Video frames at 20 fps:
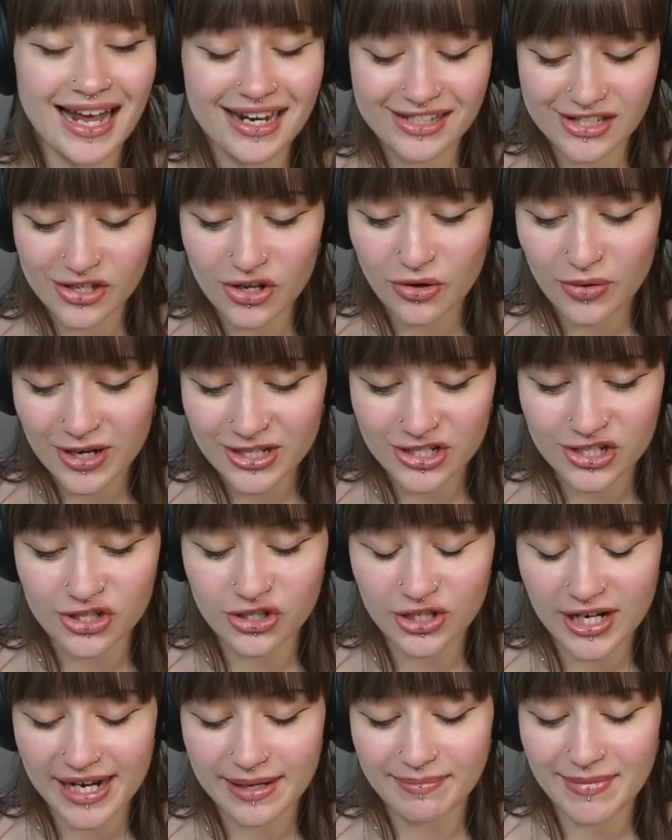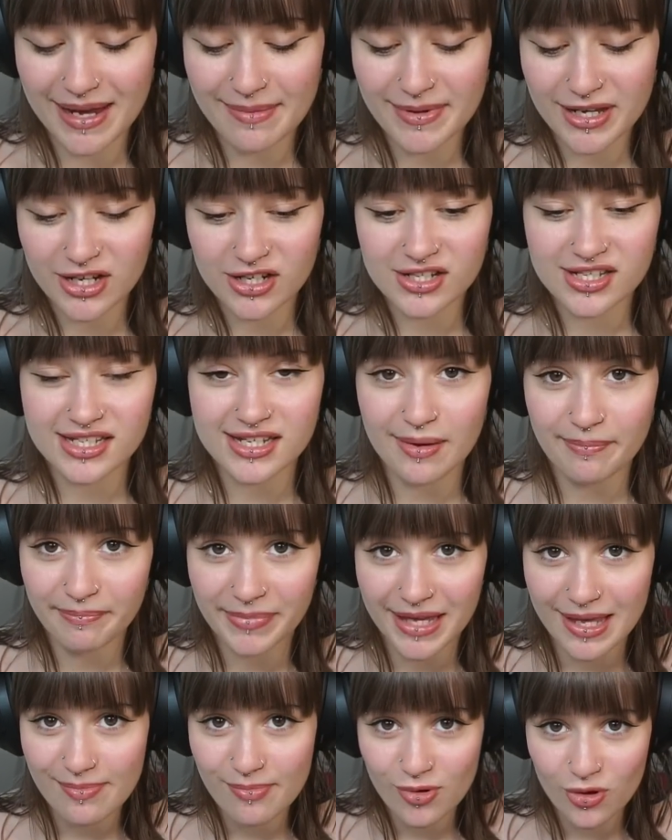answer your question, Jake, maybe because some
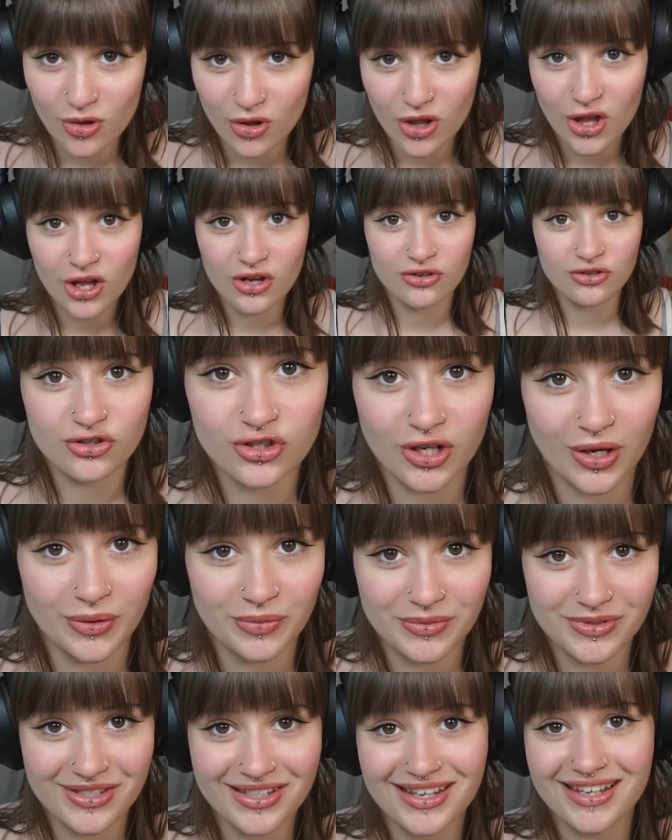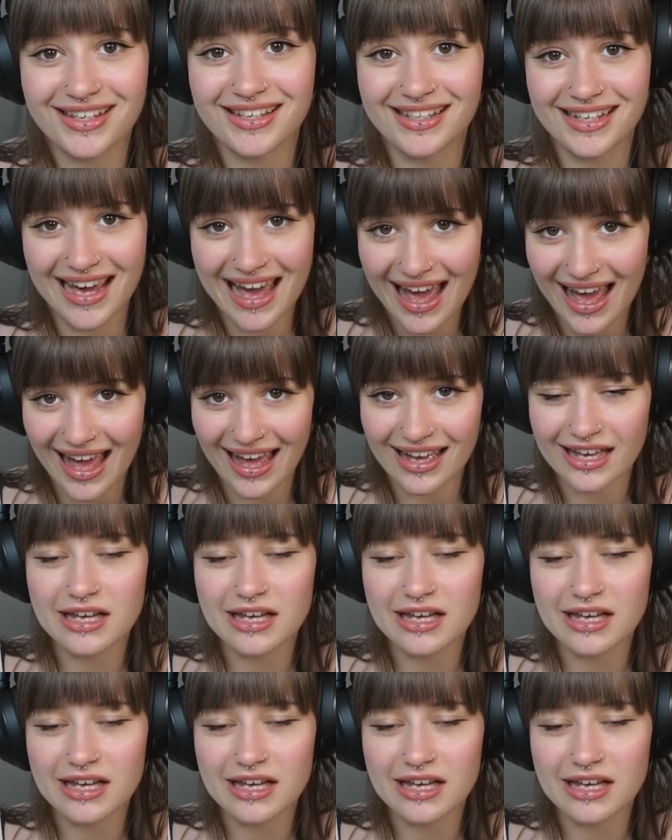people don't care.